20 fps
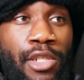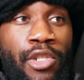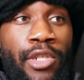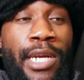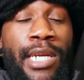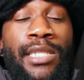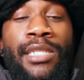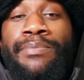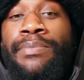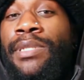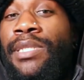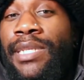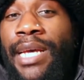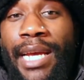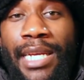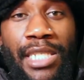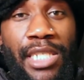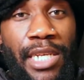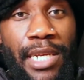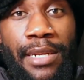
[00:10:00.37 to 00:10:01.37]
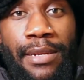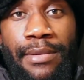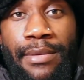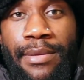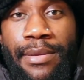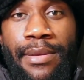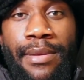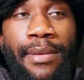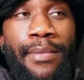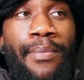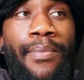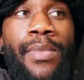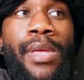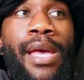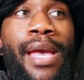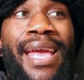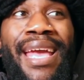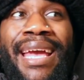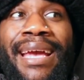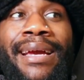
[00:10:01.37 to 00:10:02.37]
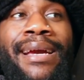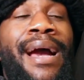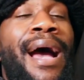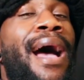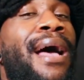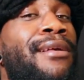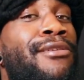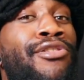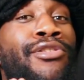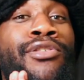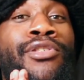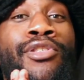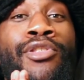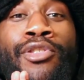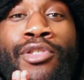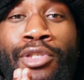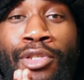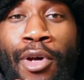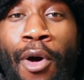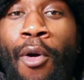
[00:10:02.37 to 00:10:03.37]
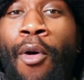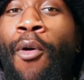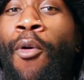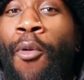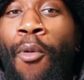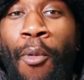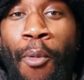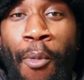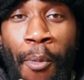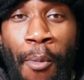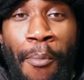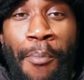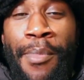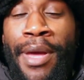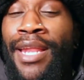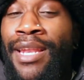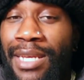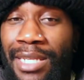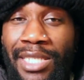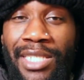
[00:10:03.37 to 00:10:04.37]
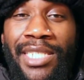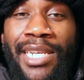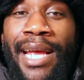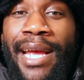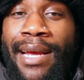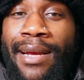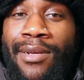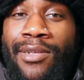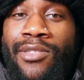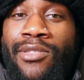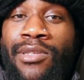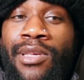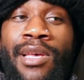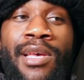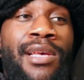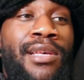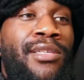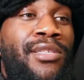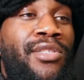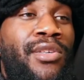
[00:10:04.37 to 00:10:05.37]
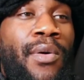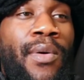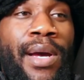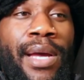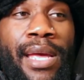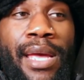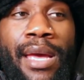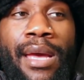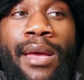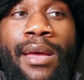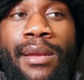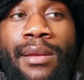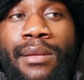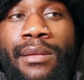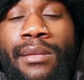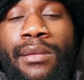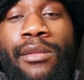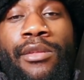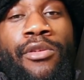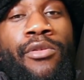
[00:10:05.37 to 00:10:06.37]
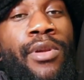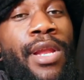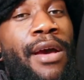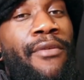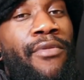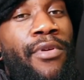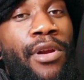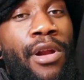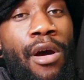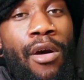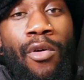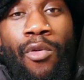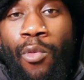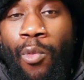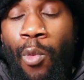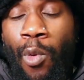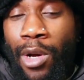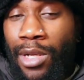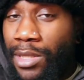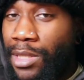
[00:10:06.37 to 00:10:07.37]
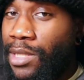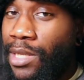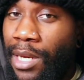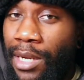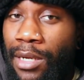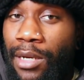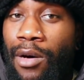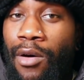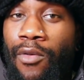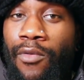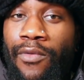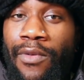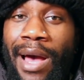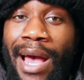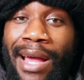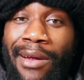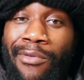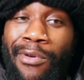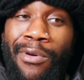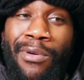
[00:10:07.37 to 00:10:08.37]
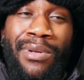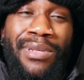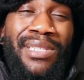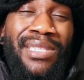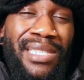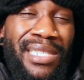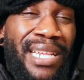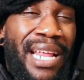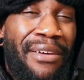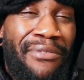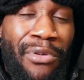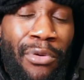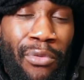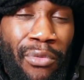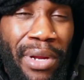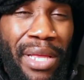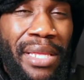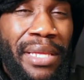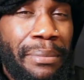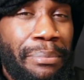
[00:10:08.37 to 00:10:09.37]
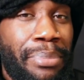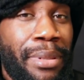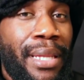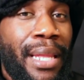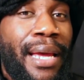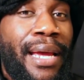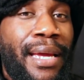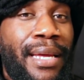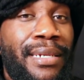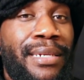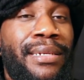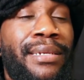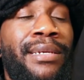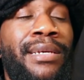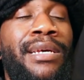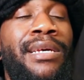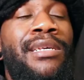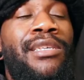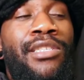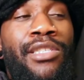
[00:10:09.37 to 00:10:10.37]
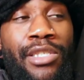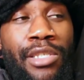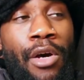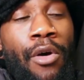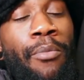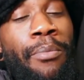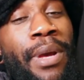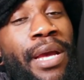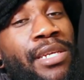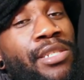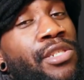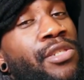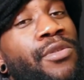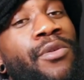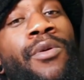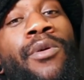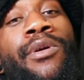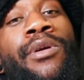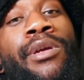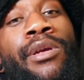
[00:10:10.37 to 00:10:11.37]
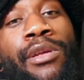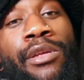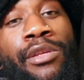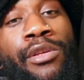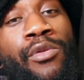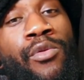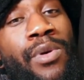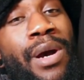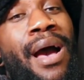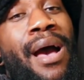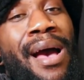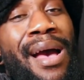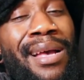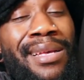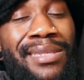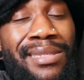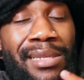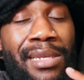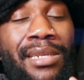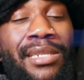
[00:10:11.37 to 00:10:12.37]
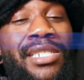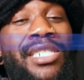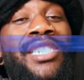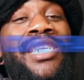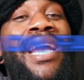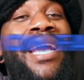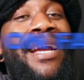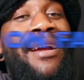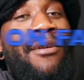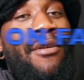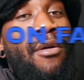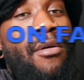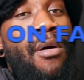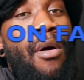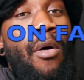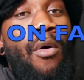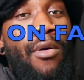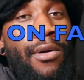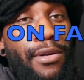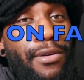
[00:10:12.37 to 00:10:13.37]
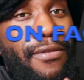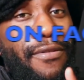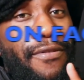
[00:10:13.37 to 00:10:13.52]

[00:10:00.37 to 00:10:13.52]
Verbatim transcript: transportation. It got so many shares. So again, you never know what's gonna go viral. It's never really planned. So make sure you guys share on